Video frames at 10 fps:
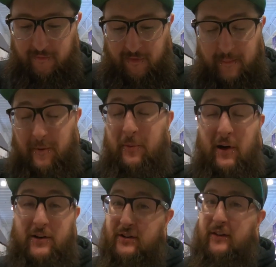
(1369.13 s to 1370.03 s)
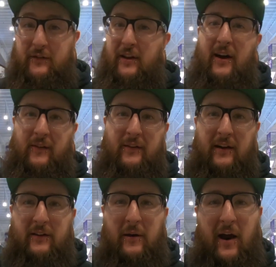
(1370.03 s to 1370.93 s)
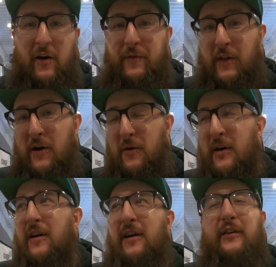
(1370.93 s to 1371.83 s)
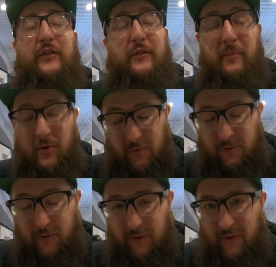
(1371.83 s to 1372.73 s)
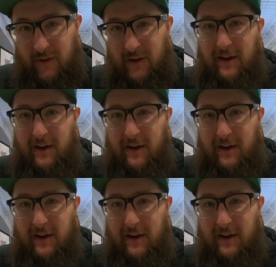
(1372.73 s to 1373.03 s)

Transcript: Vapor production is excellent. The How's airflow the airflow? Is, is, smooth.